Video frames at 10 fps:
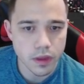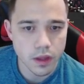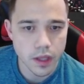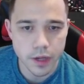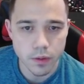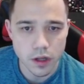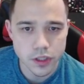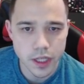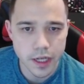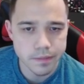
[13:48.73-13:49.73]
Rock
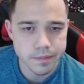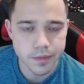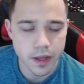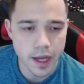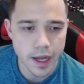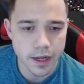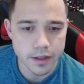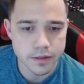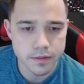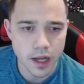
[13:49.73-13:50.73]
Slide,
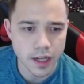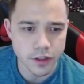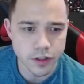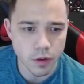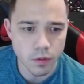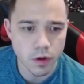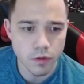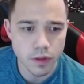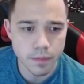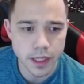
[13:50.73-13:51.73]
and I don't go
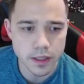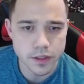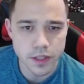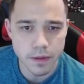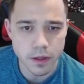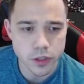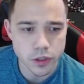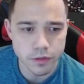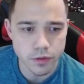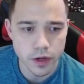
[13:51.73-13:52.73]
for the bait this time. I go
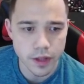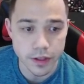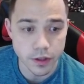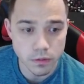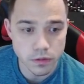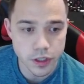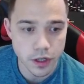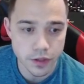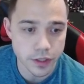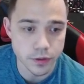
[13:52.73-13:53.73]
straight for it,
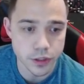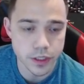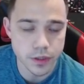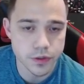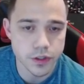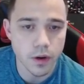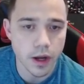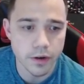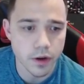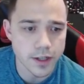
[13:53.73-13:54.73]
and they do shield. So I
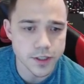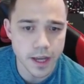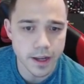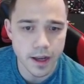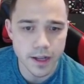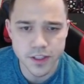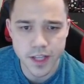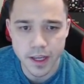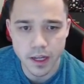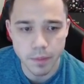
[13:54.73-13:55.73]
don't know. I just can't
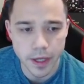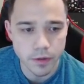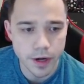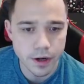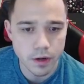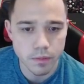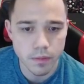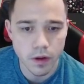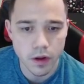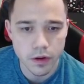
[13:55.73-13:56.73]
get a bait right on
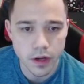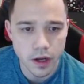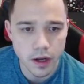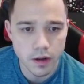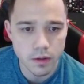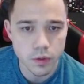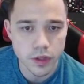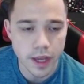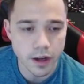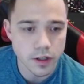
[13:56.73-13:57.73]
with
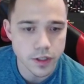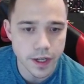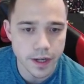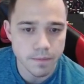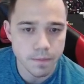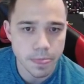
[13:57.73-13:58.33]
Gengar today.